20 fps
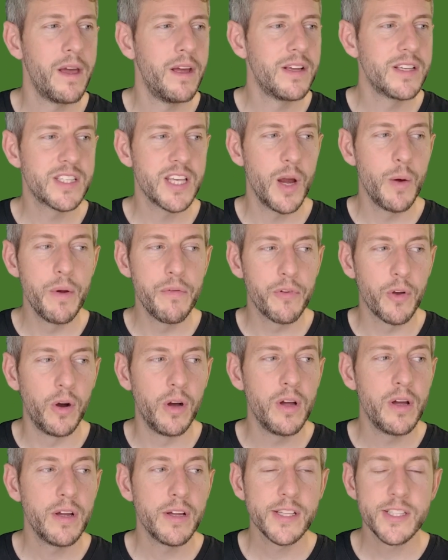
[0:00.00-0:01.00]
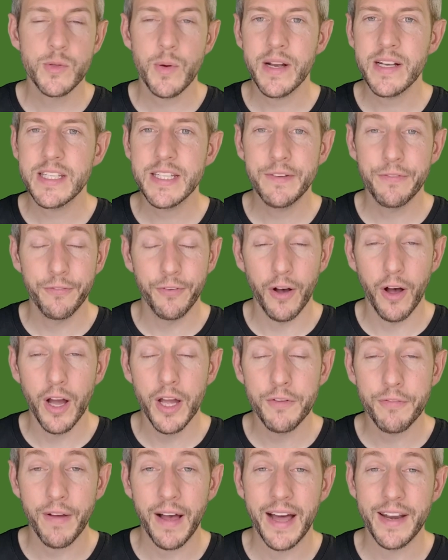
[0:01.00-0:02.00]
So we've got
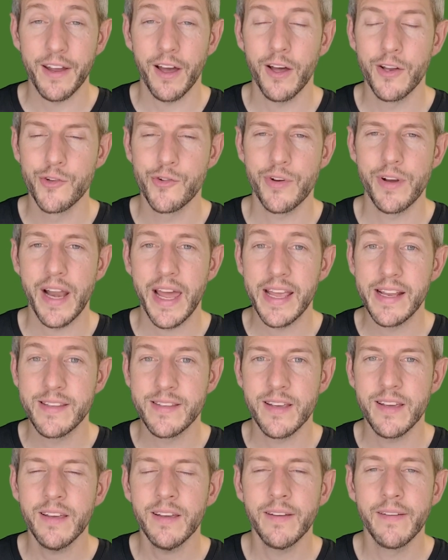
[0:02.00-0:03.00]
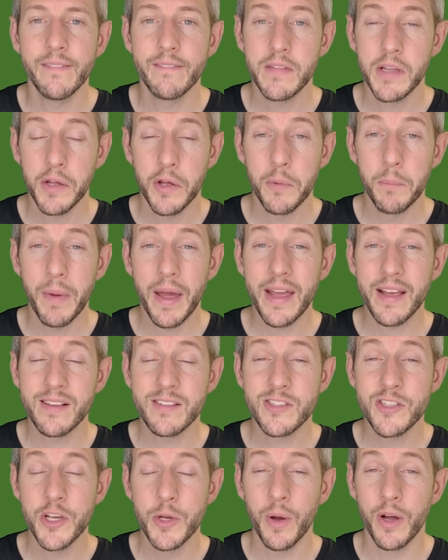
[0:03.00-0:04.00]
25 add 180 makes
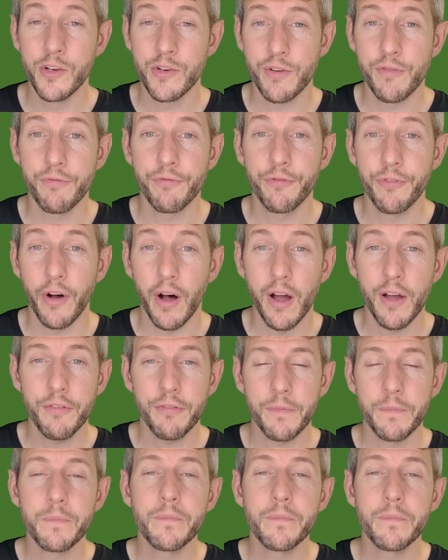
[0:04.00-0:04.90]
205.